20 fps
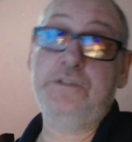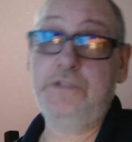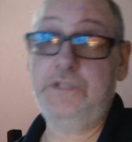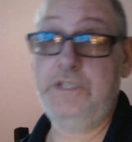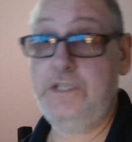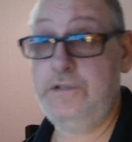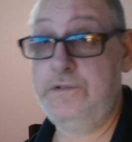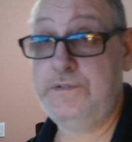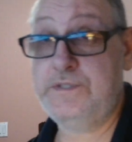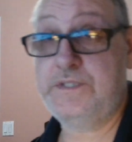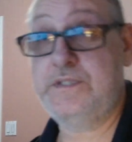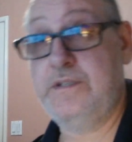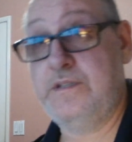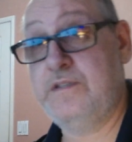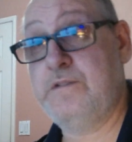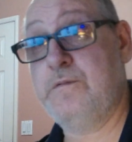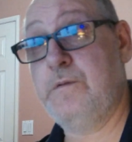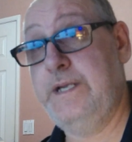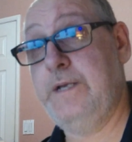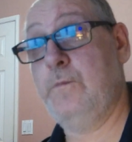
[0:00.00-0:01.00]
use the
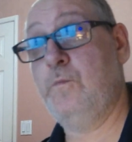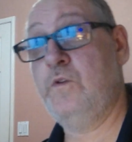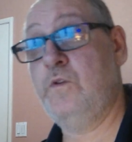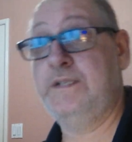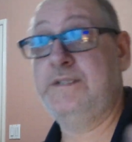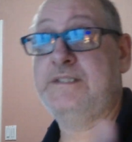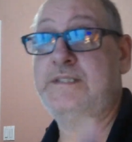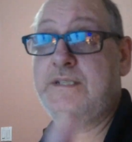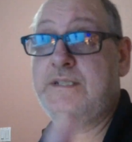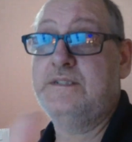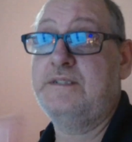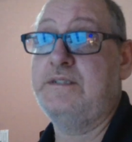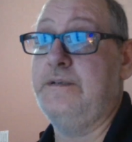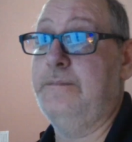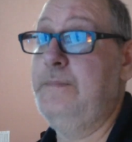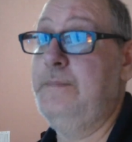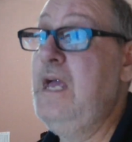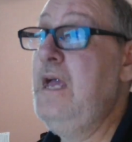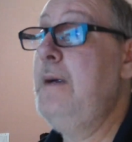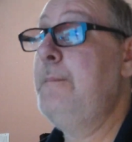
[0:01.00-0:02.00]
3-in-1 system,
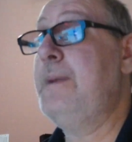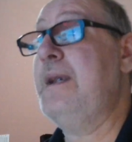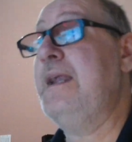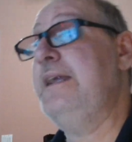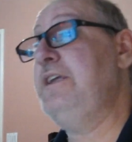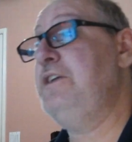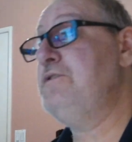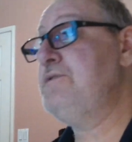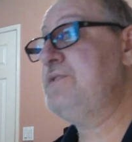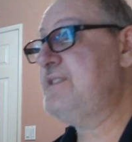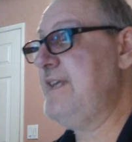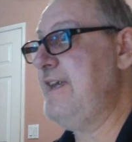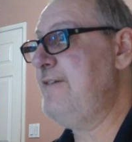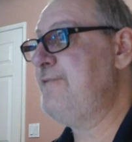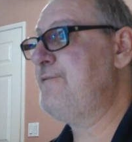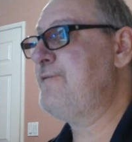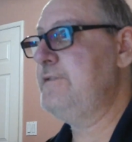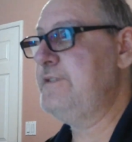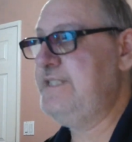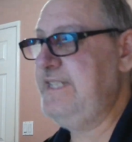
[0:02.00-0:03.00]
but I use that
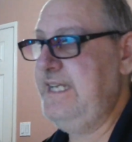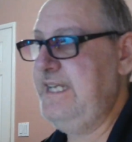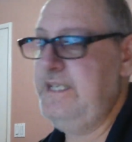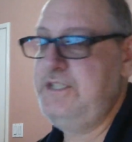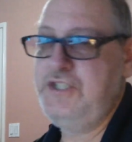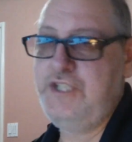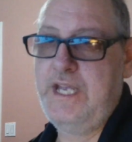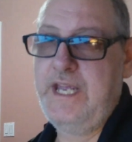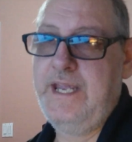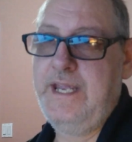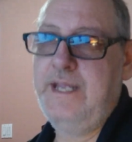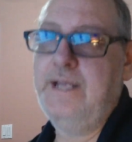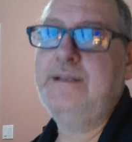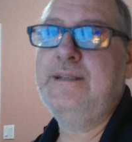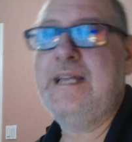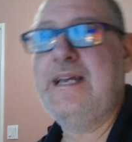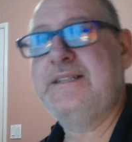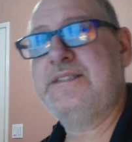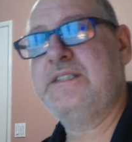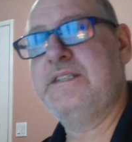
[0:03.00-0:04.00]
for DJing.
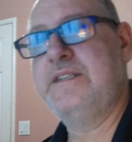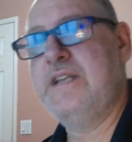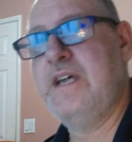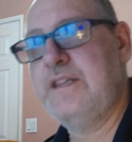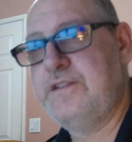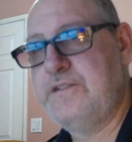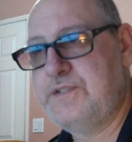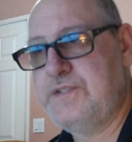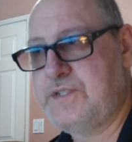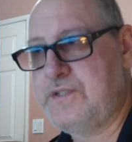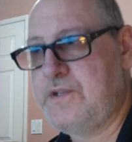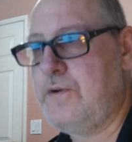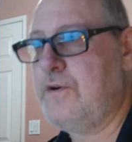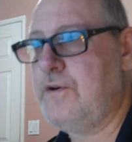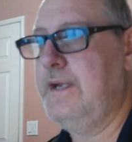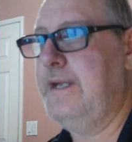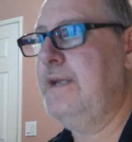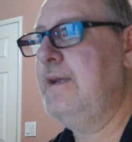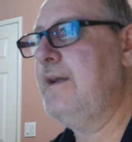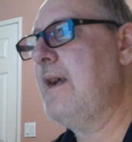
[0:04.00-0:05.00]
That's another
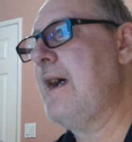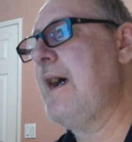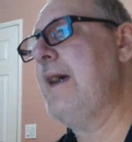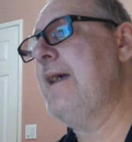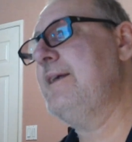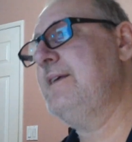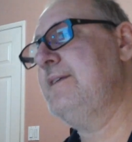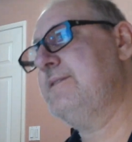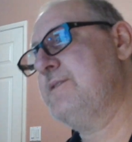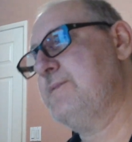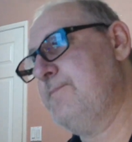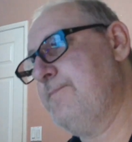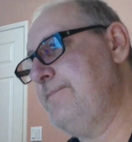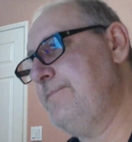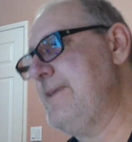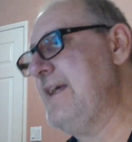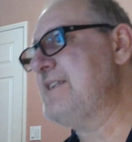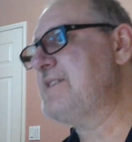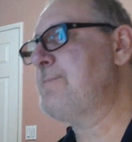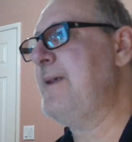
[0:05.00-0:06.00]
story. That's
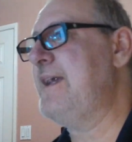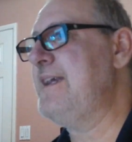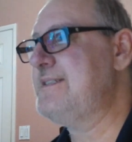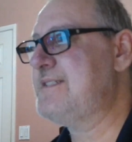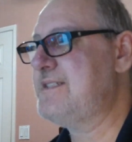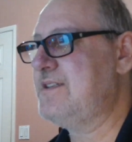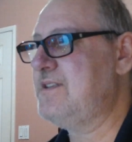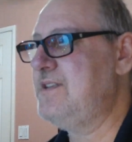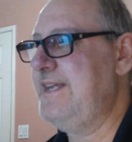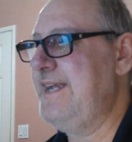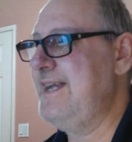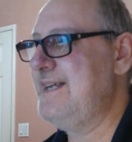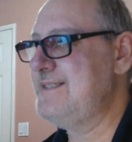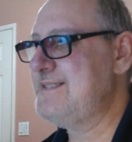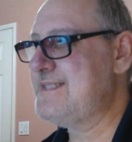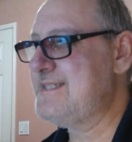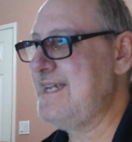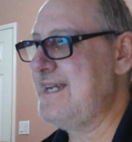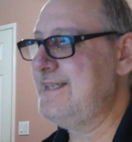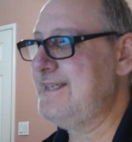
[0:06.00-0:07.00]
basically on
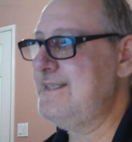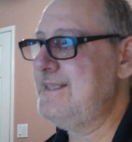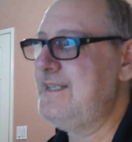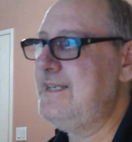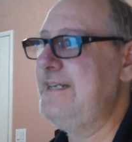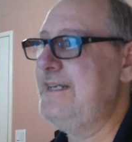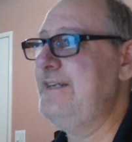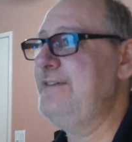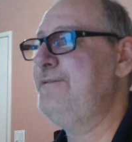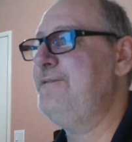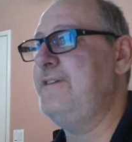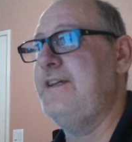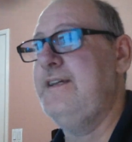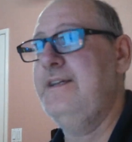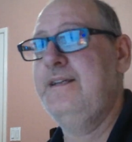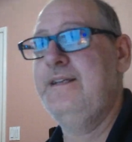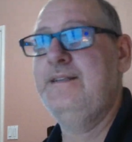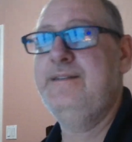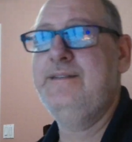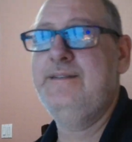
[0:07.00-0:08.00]
Second Life,
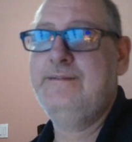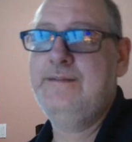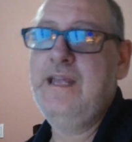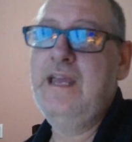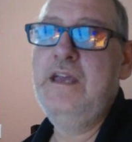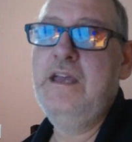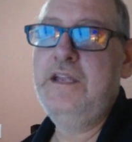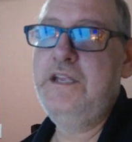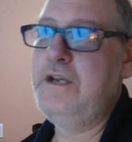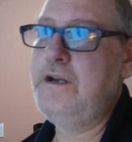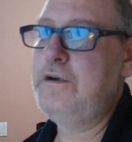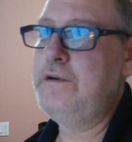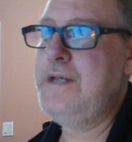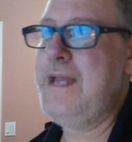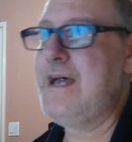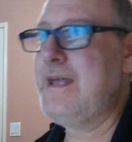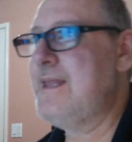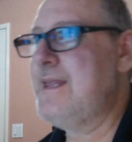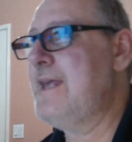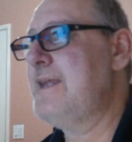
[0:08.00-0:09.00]
and you know,
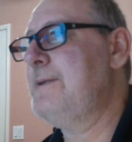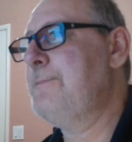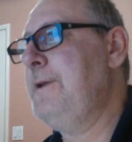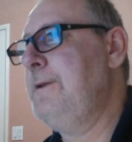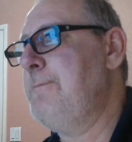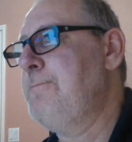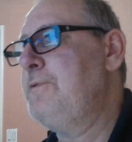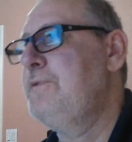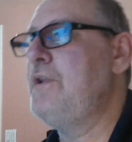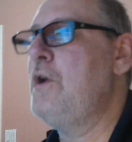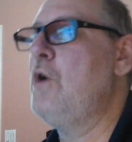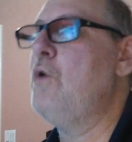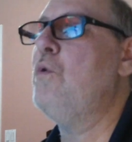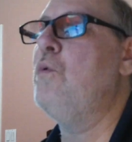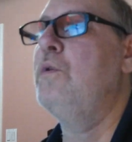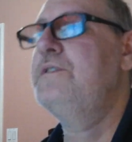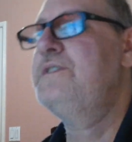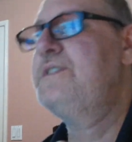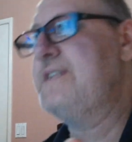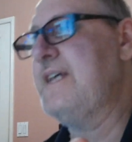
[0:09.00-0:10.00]
not a lot of people know
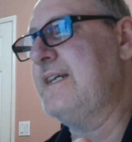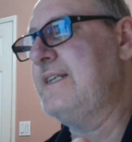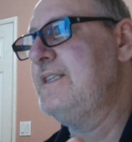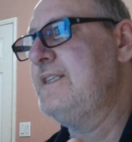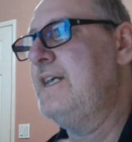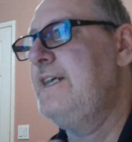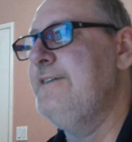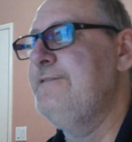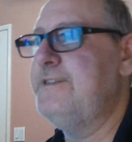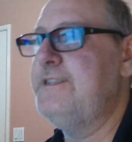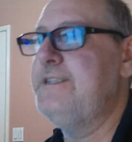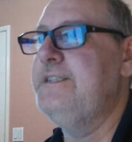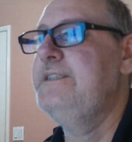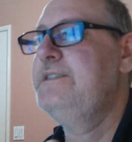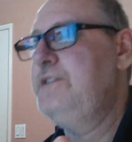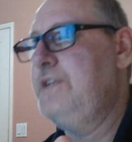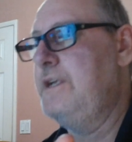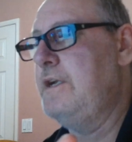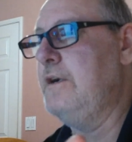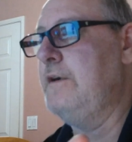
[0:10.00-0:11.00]
where Second Life
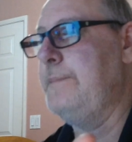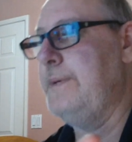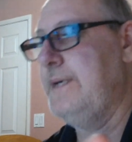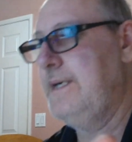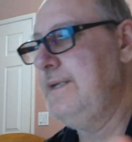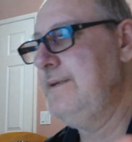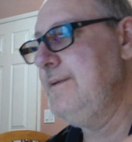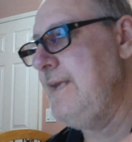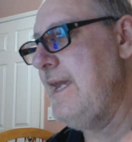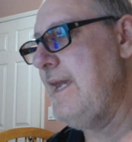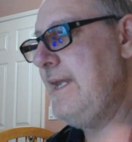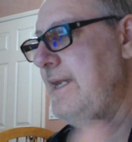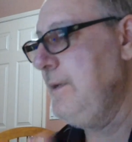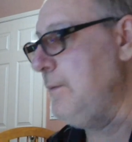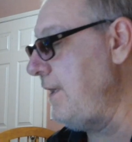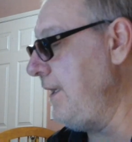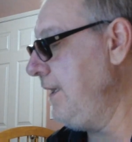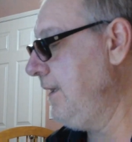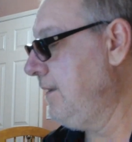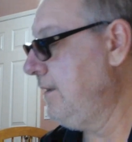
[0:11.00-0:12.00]
is, you know, but
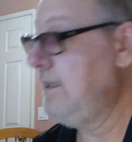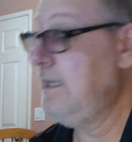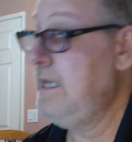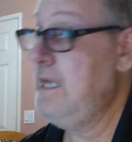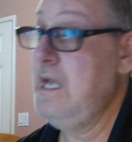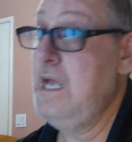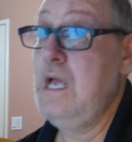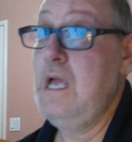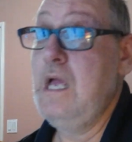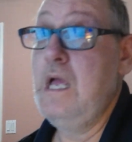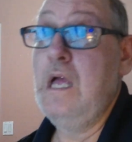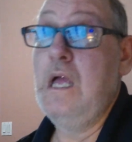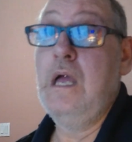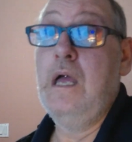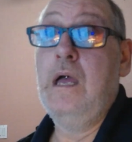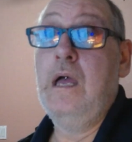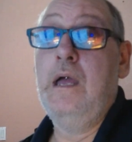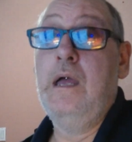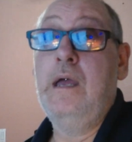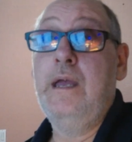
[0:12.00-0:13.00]
anyway,
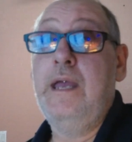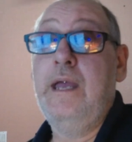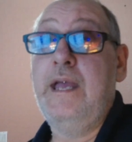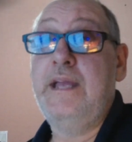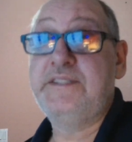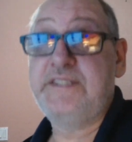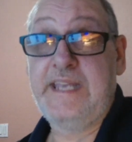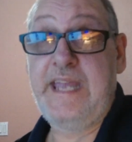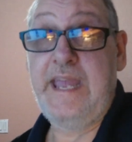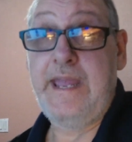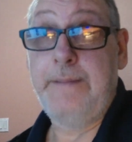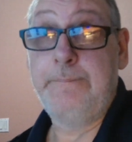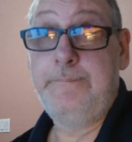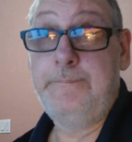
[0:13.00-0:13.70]
it's a game.